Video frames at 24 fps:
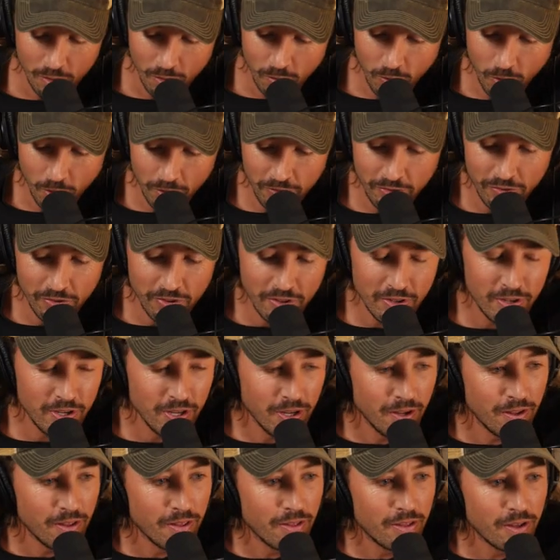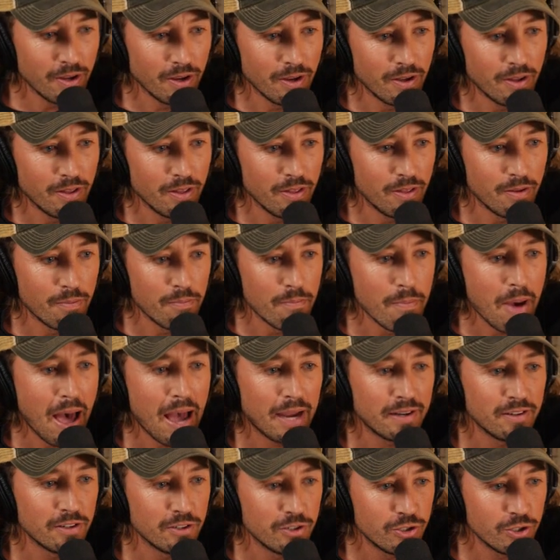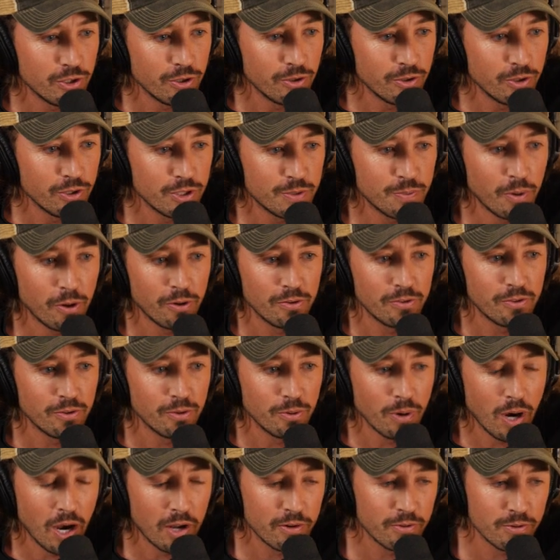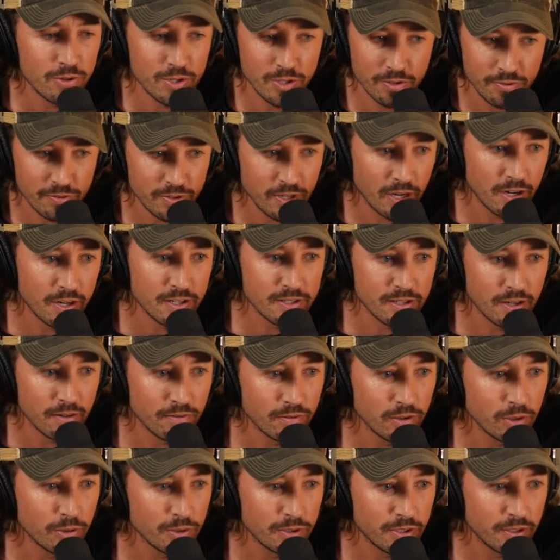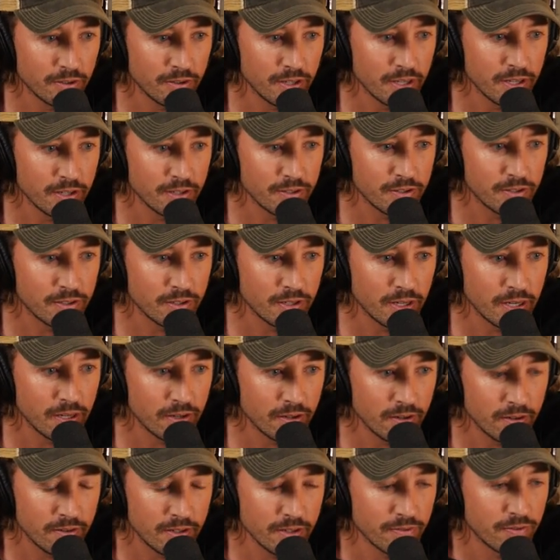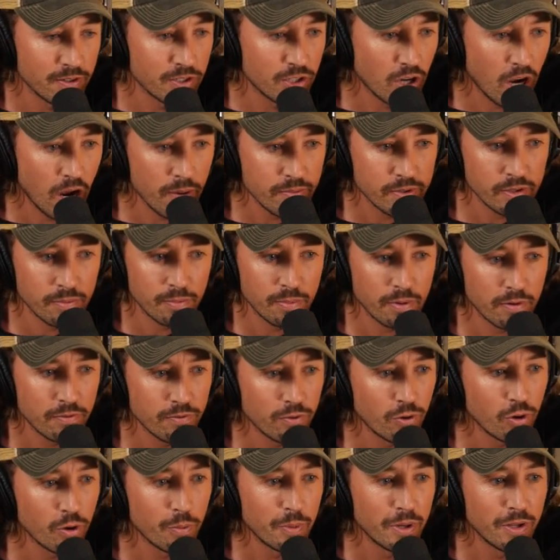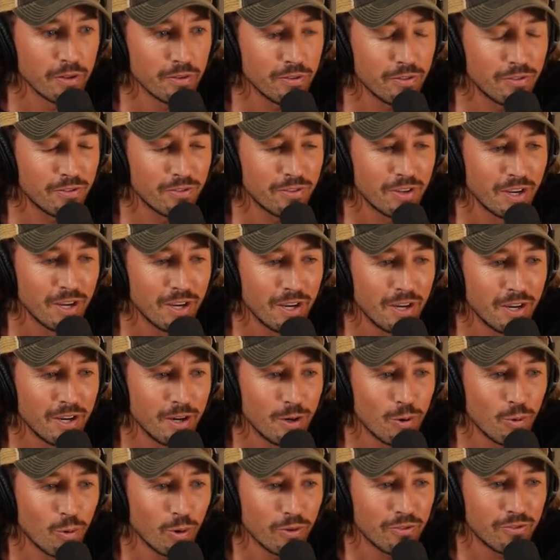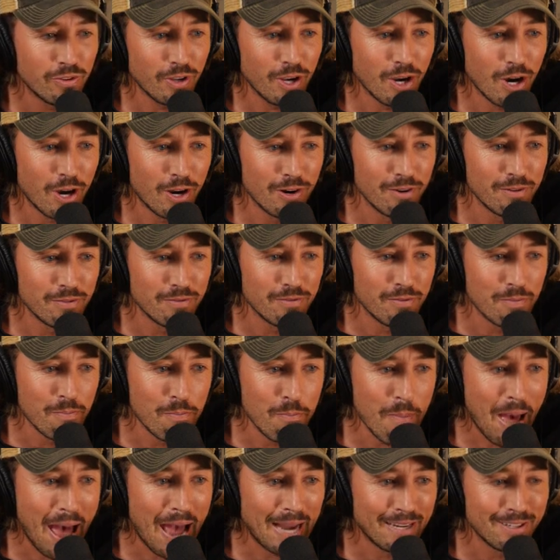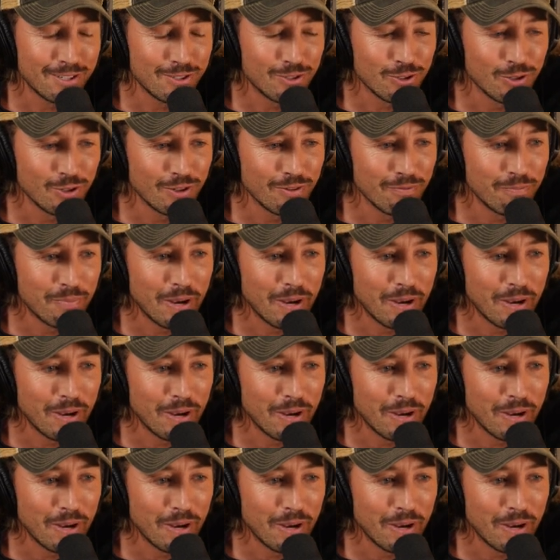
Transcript: What's the, the the magnitude? You spoke to hundreds of studies that have looked at this and mm-hmm. different types of performance. What's the kind of magnitude of